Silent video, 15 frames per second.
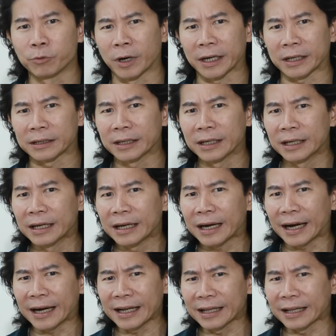white.
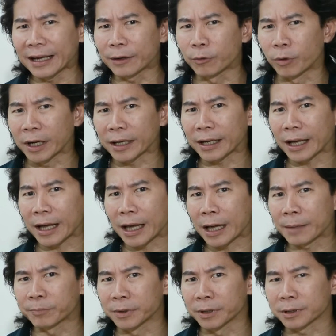Kind of like what
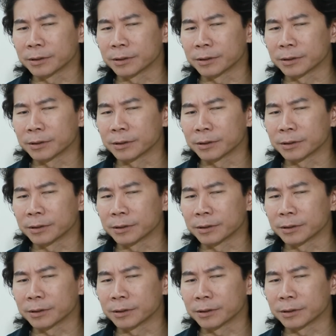Apple